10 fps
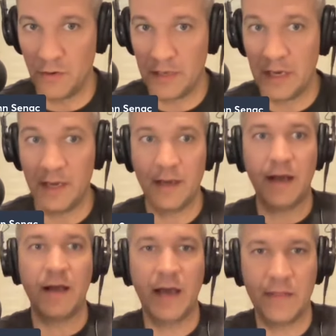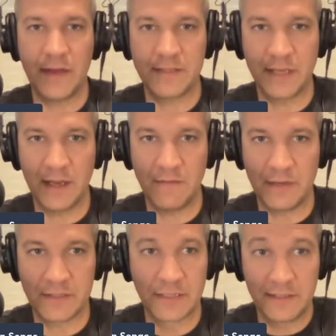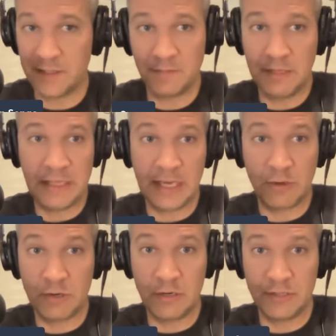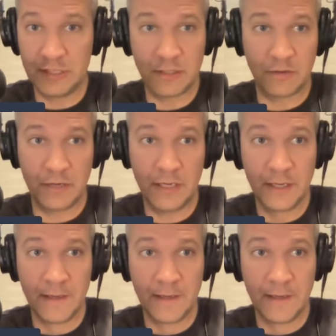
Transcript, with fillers: Okay, I'll add that to evidence. Doesn't mean they agree or disagree,